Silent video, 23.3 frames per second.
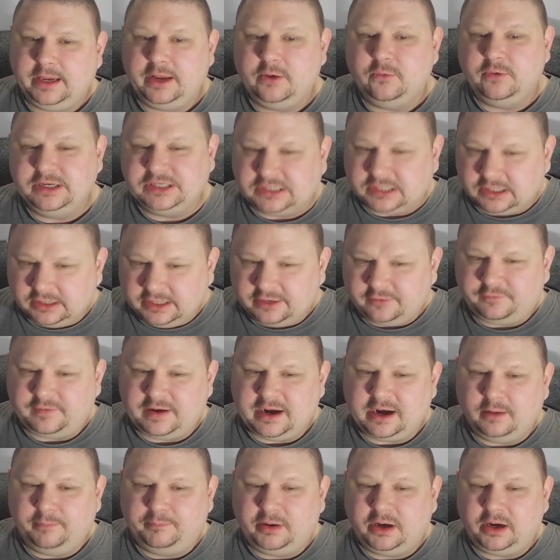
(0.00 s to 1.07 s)
we solidify our
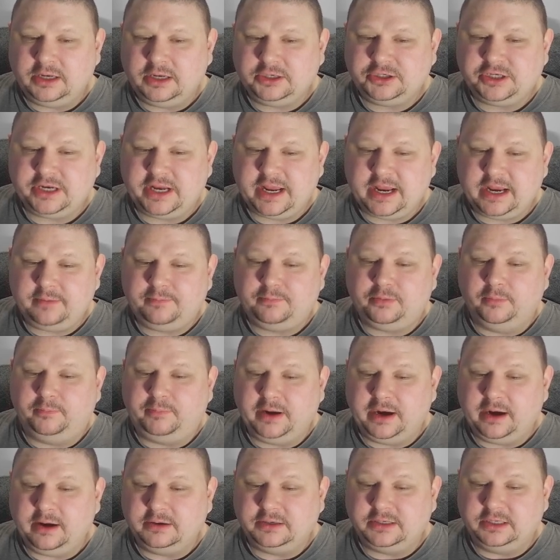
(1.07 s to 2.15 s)
pawn chain,
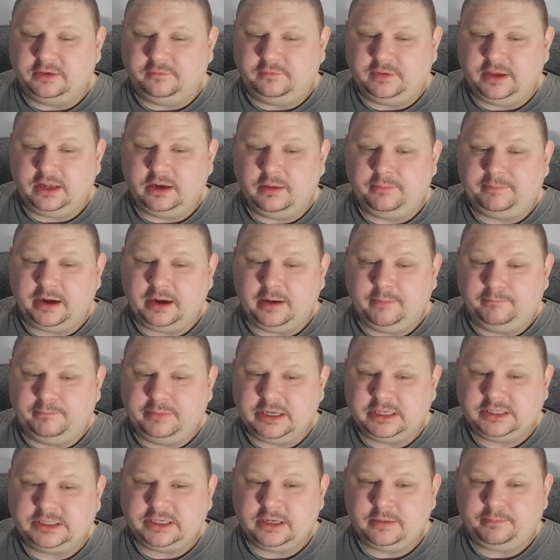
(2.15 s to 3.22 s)
prepared to develop our
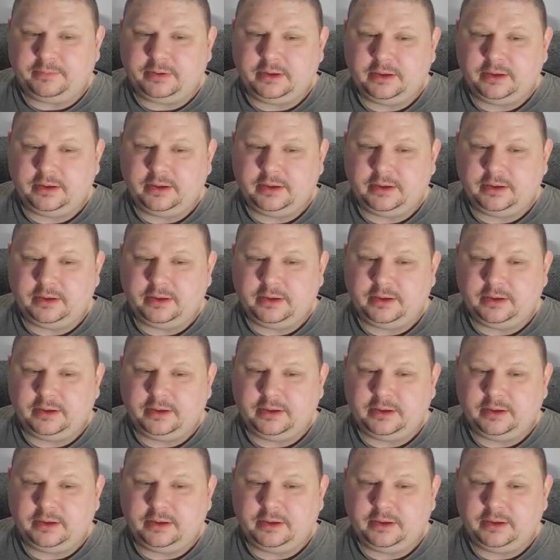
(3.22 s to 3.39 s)
bishop.